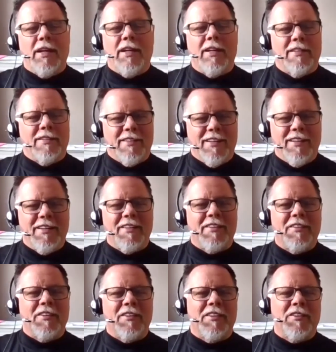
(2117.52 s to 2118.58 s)
And
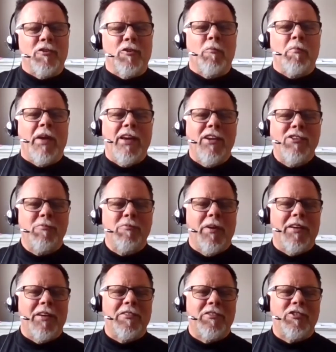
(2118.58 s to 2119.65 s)
they're amazed
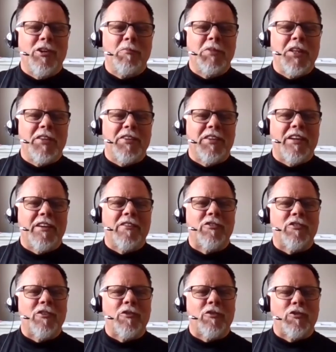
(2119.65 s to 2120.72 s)
by some of the
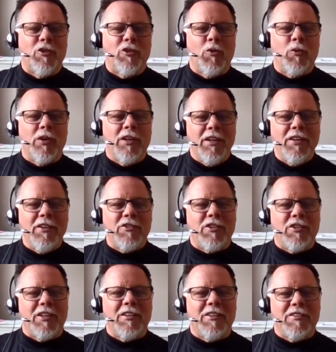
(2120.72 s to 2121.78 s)
things are so
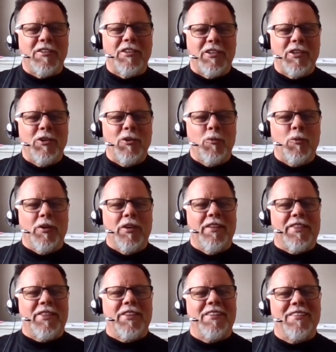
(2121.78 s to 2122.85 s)
easy to deal
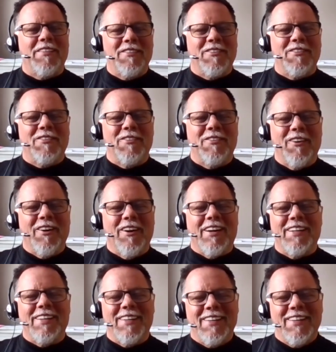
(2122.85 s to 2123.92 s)
with,
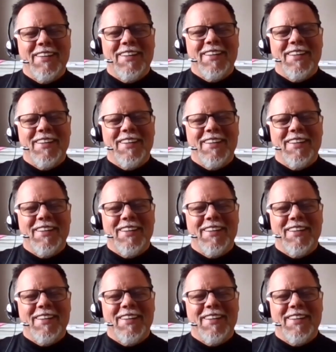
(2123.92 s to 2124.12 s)
right?